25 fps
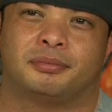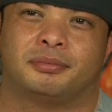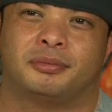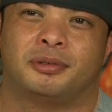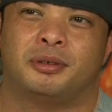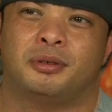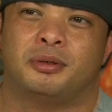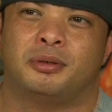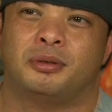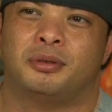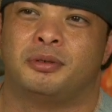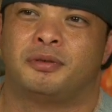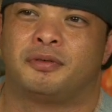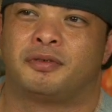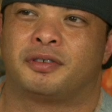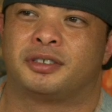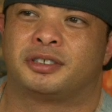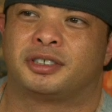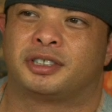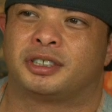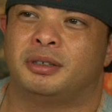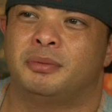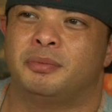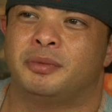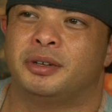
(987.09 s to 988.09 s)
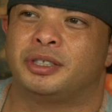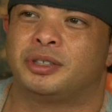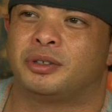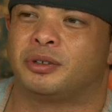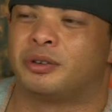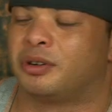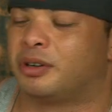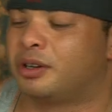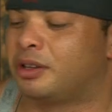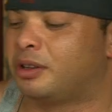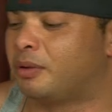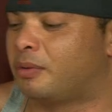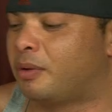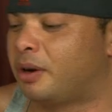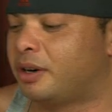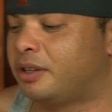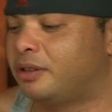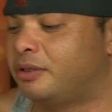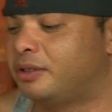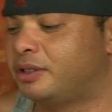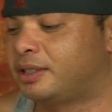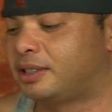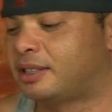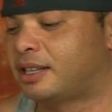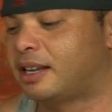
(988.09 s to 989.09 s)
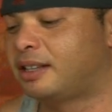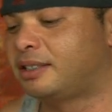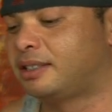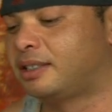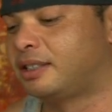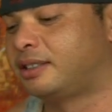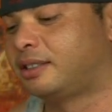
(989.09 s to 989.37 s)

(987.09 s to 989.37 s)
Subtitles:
who for some reason or another want to use sex